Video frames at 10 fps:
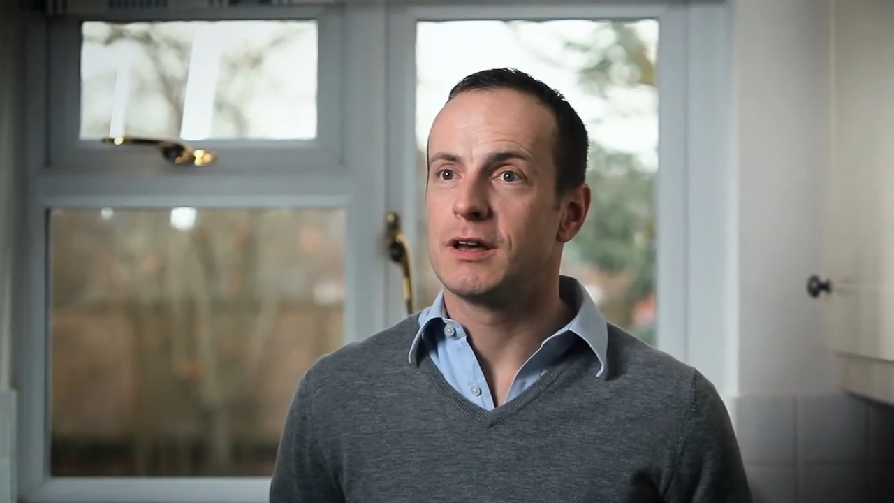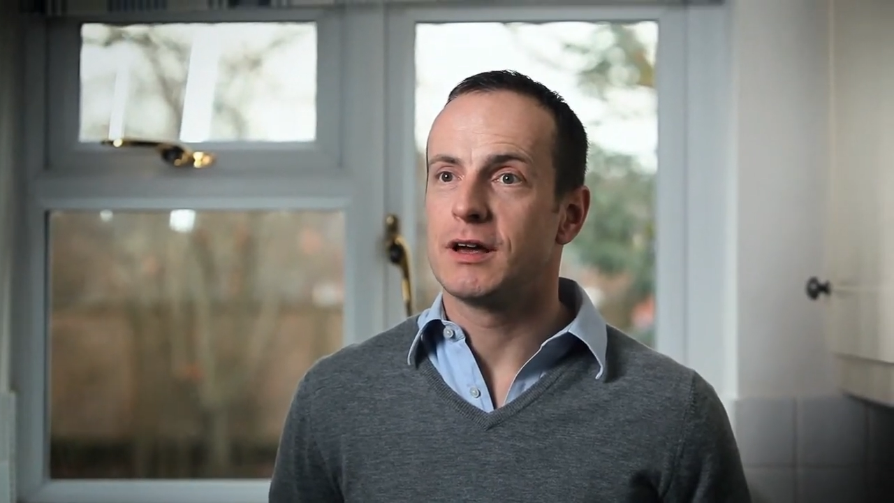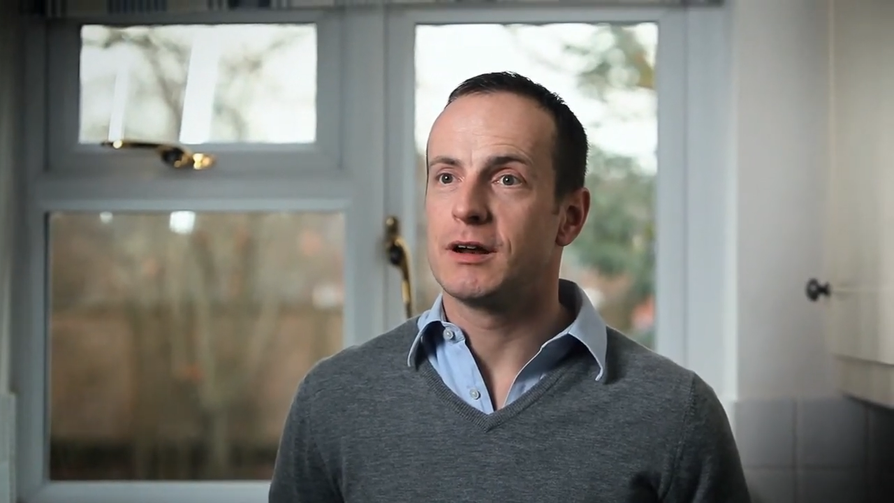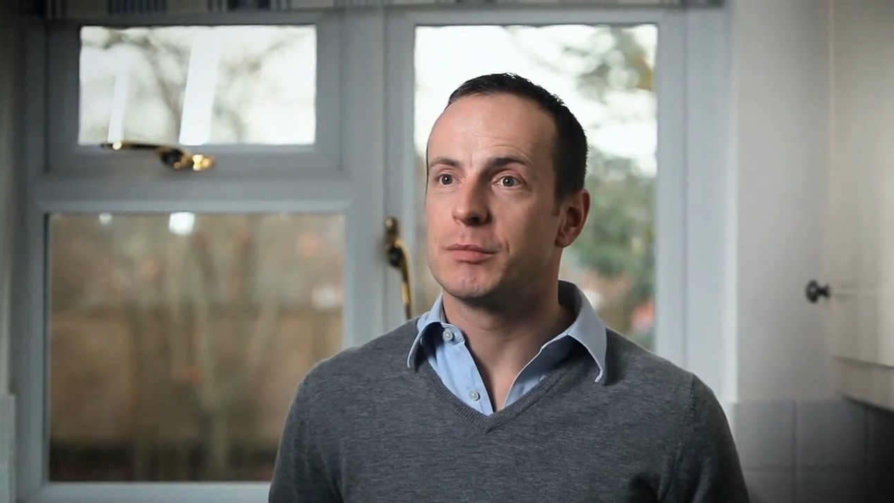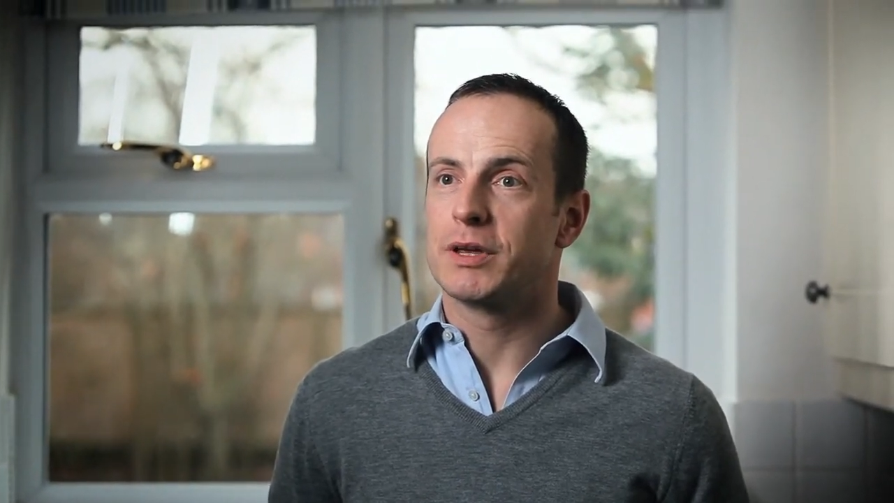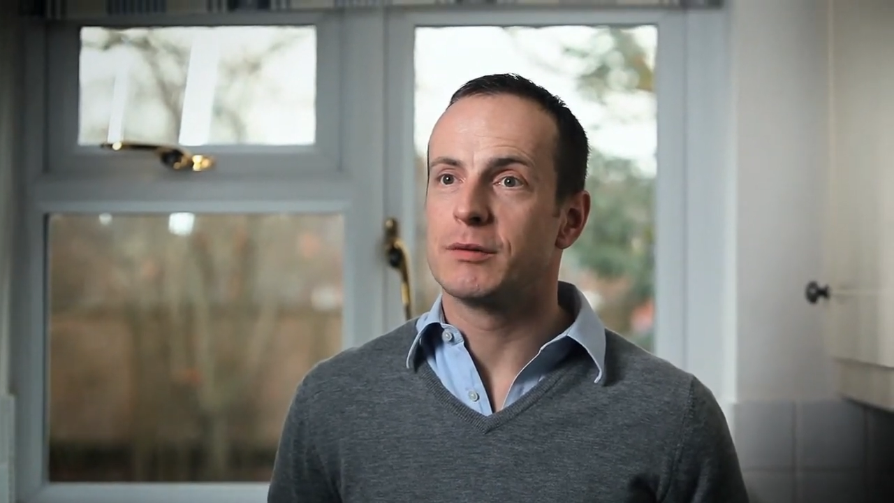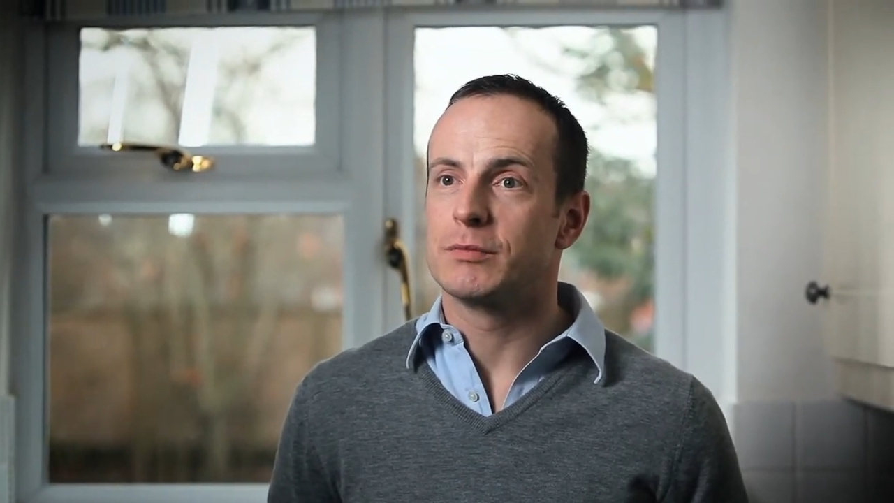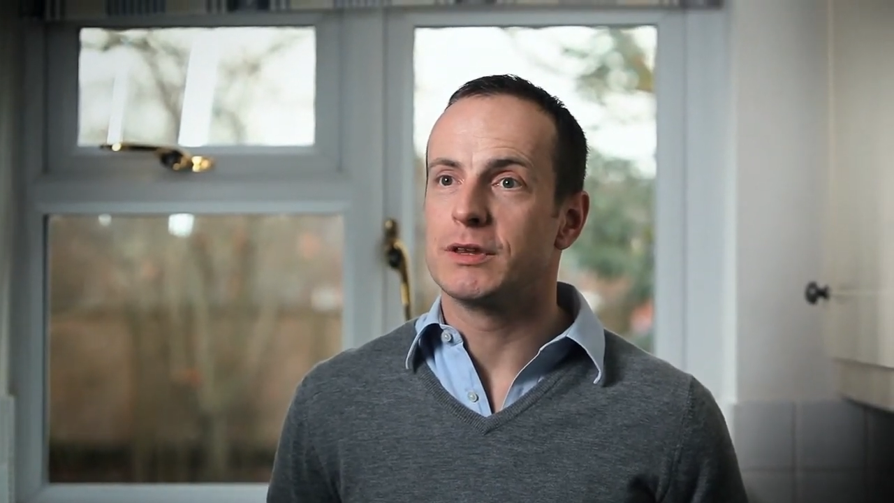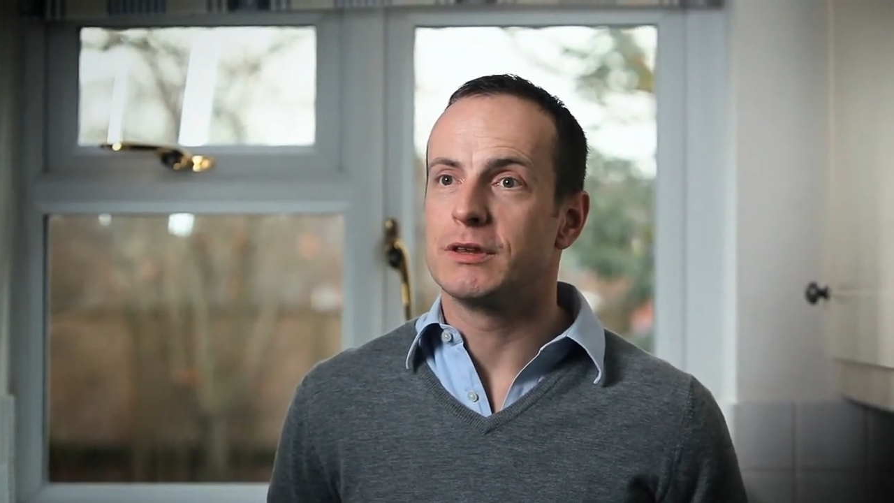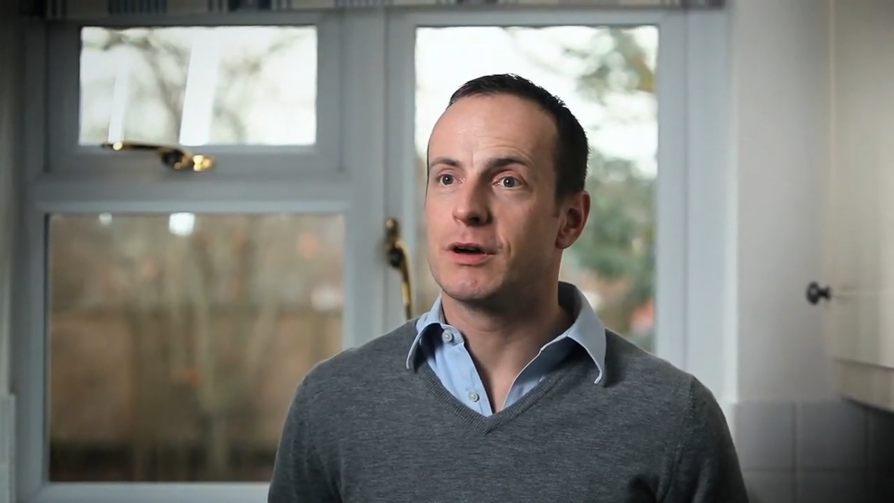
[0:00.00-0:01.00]
and I
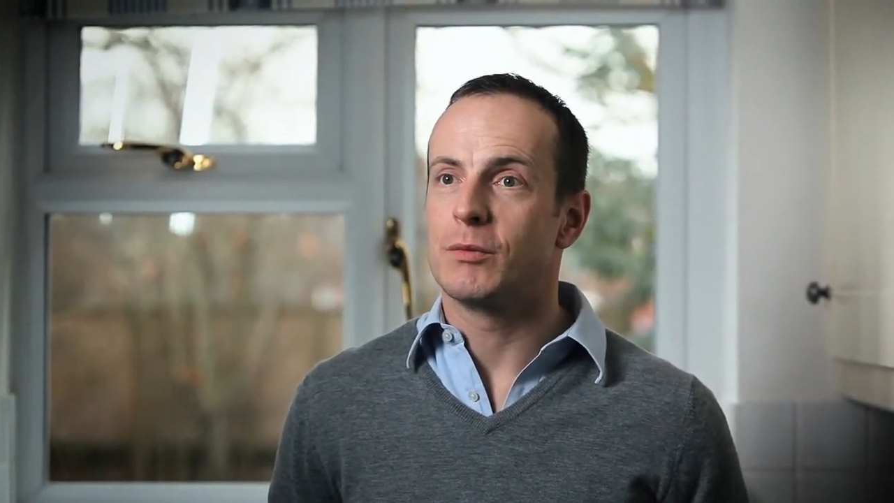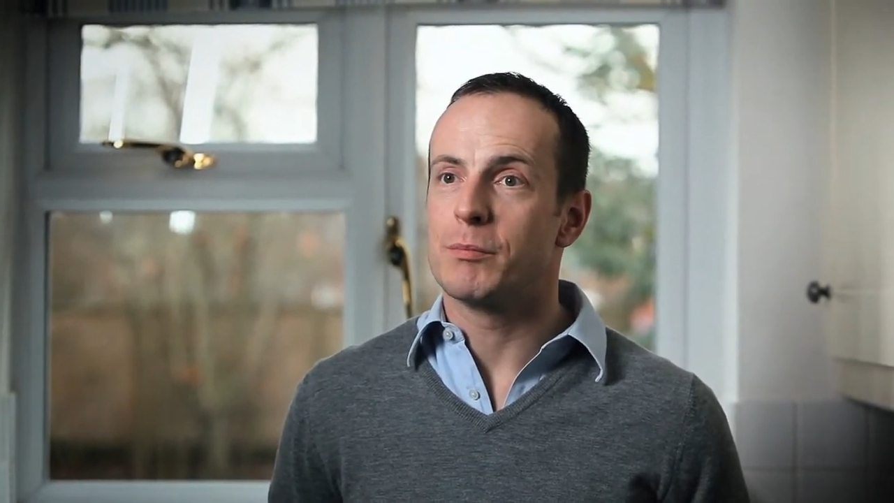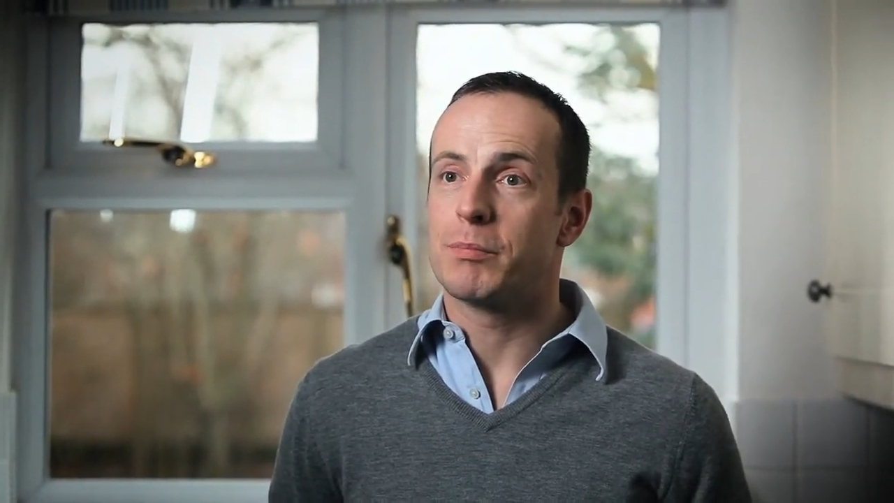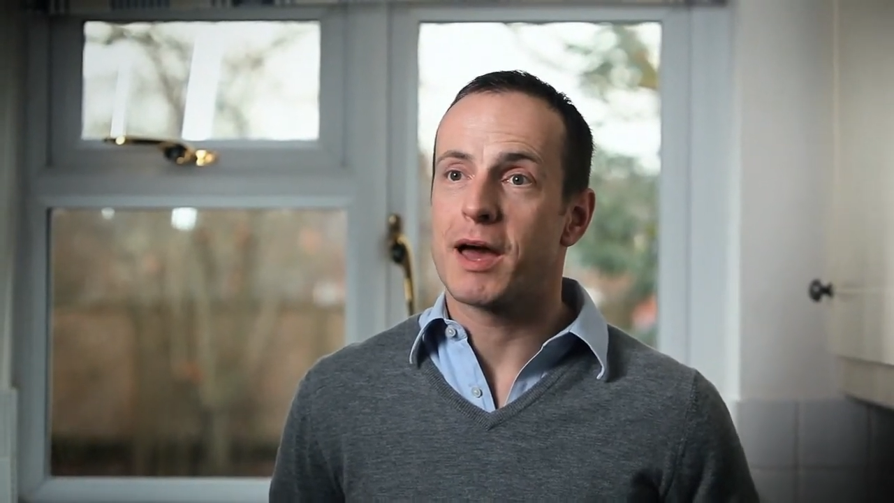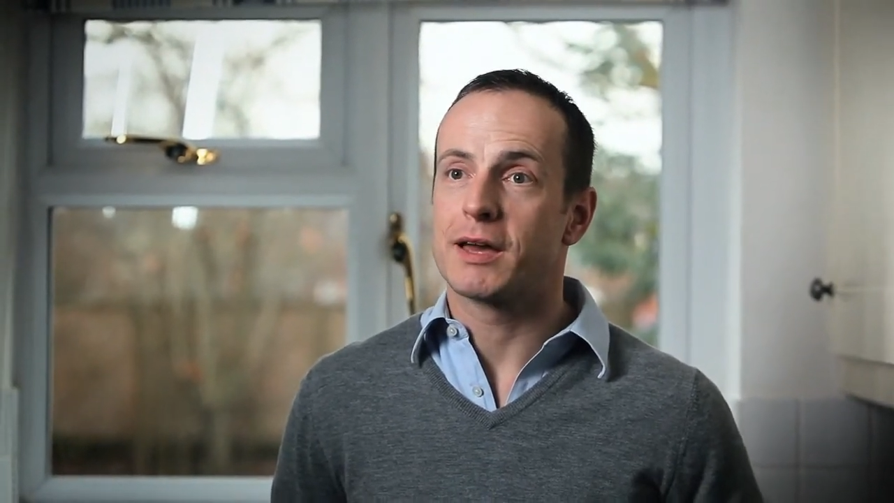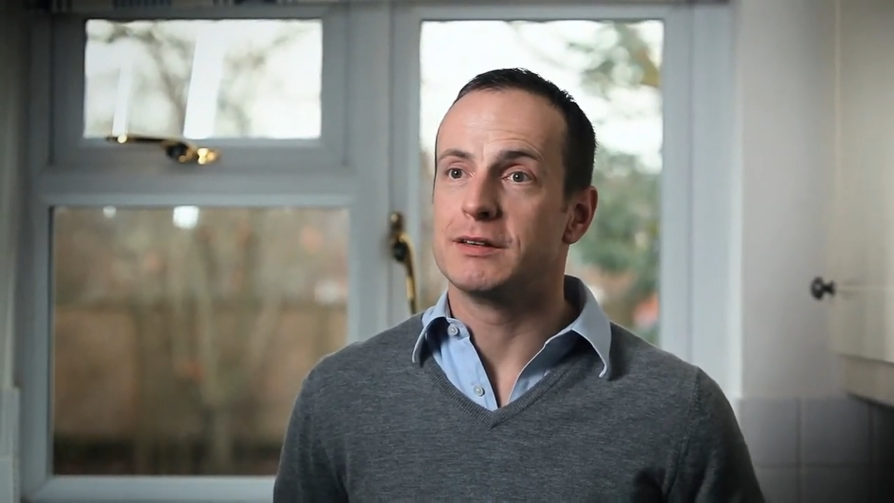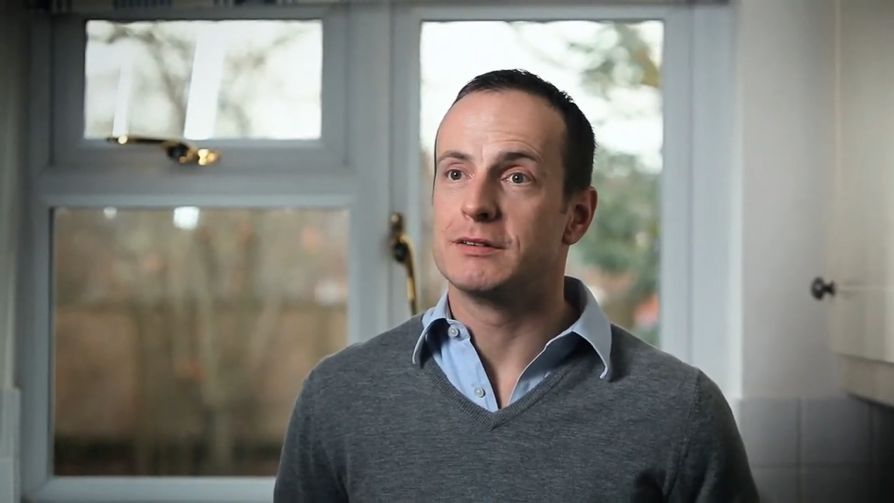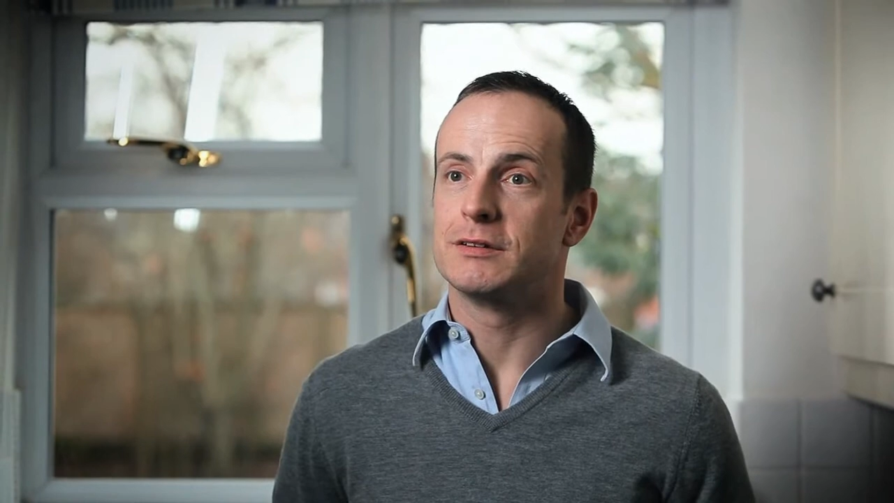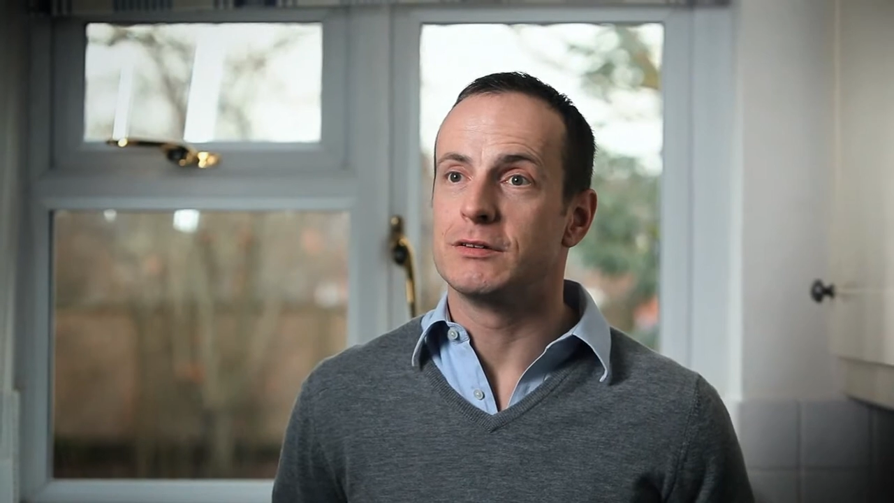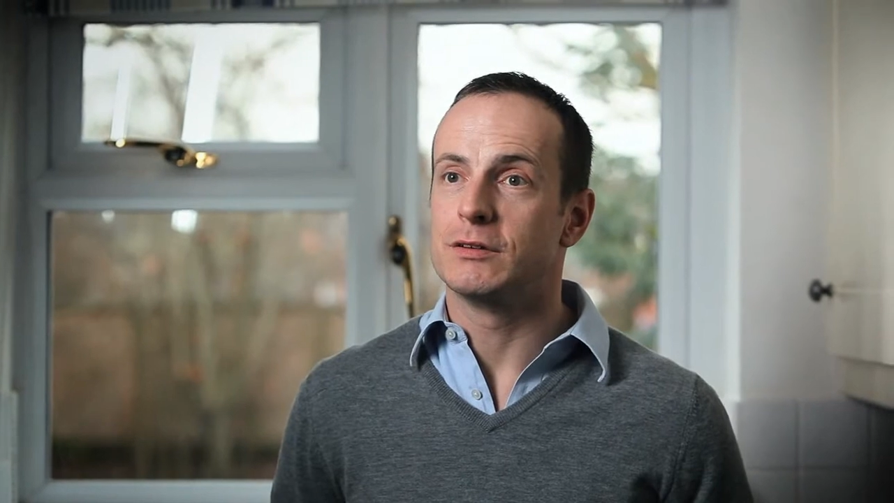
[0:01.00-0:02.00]
went back
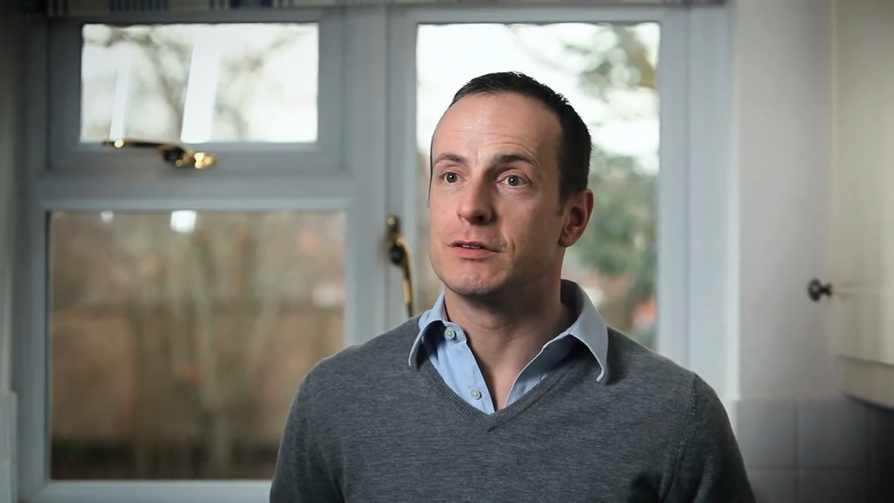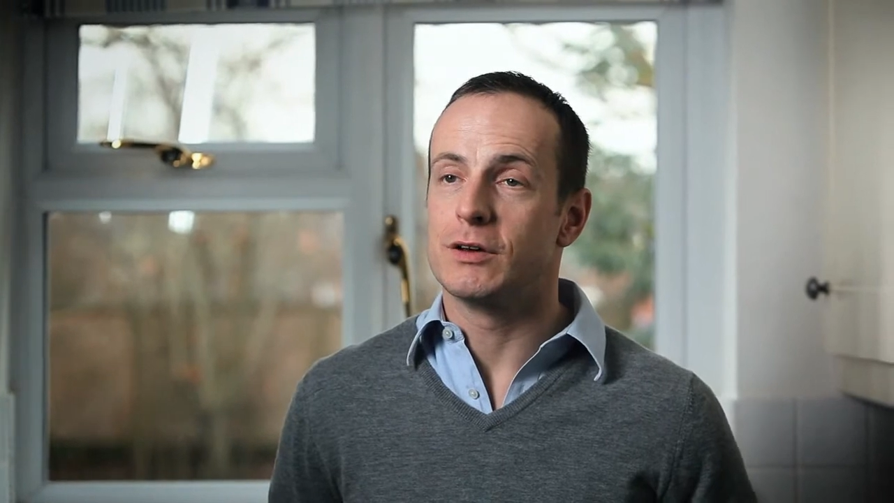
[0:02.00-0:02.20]
into